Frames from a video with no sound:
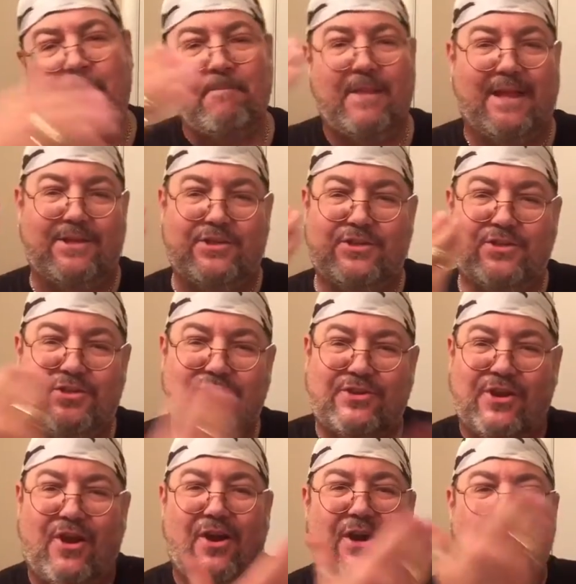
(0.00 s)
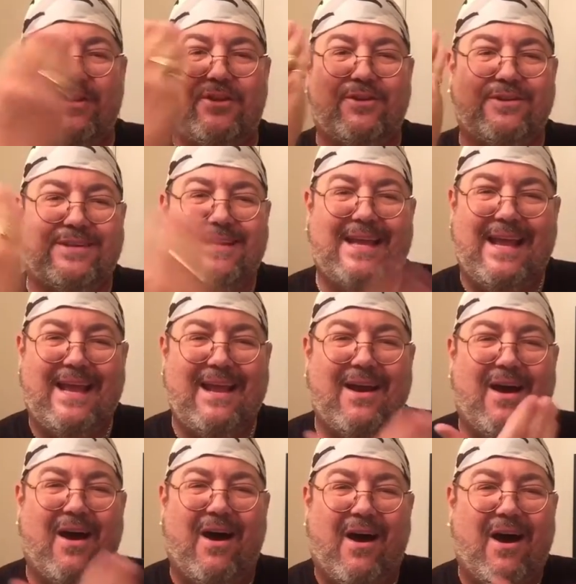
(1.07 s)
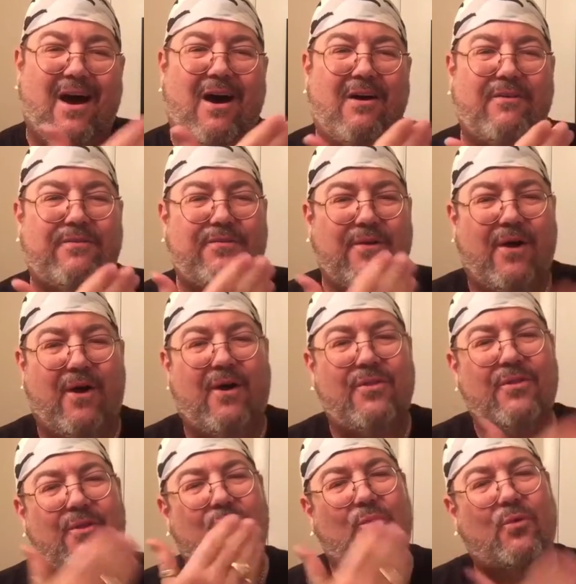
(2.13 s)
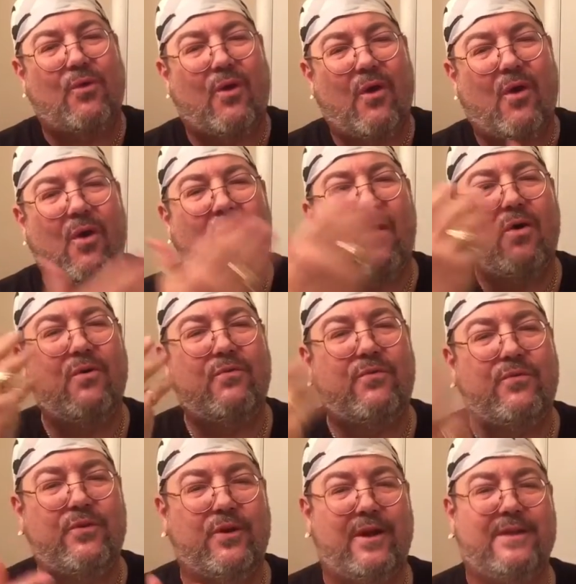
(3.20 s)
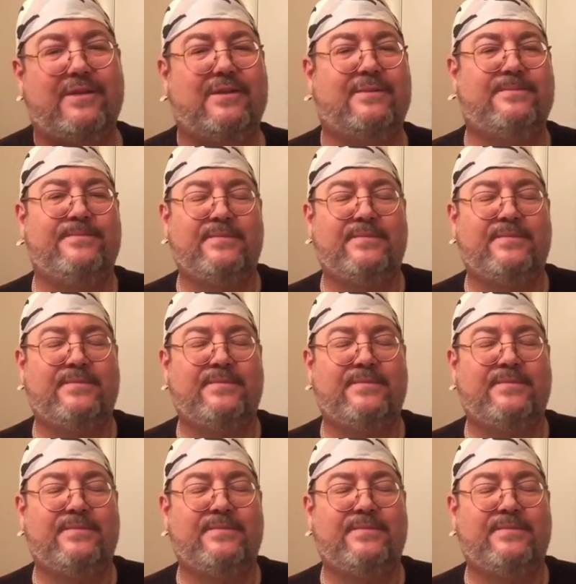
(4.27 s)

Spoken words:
that started your day off on the wrong foot,